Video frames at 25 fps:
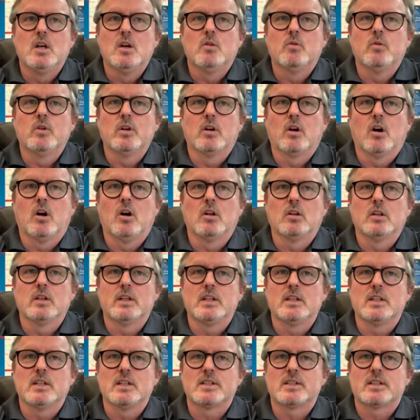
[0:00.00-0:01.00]
We're all
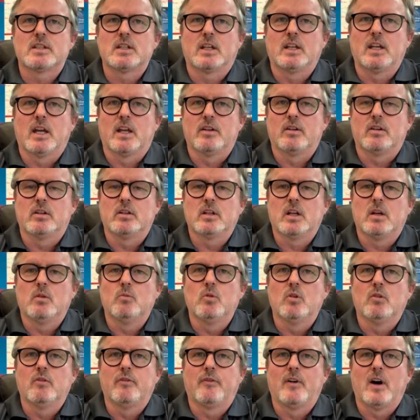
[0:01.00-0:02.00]
in this together and
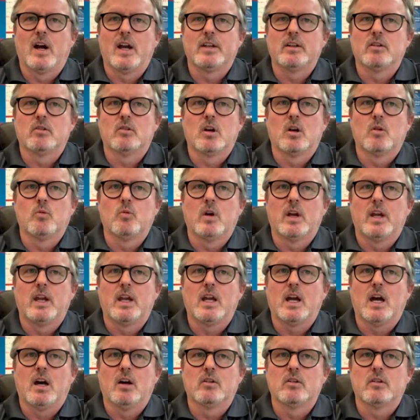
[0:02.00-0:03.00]
we'll find our
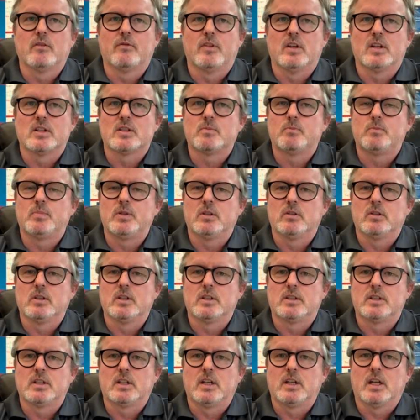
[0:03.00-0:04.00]
way out of this
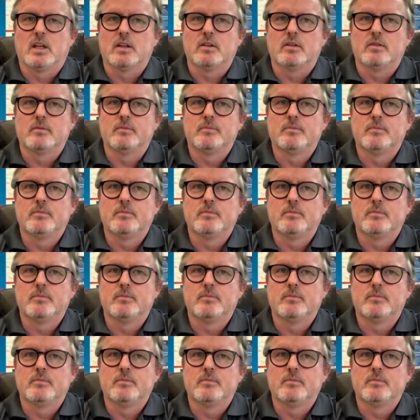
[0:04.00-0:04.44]
period together.